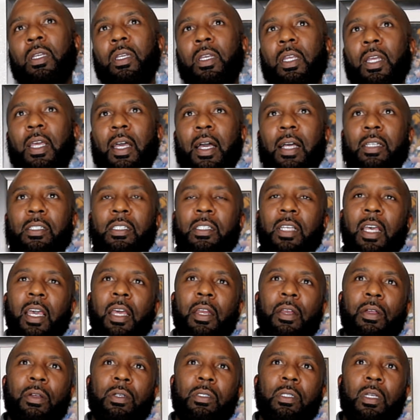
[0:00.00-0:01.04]
Deion
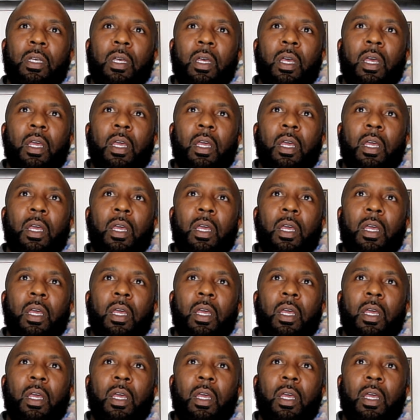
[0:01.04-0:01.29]
Sanders.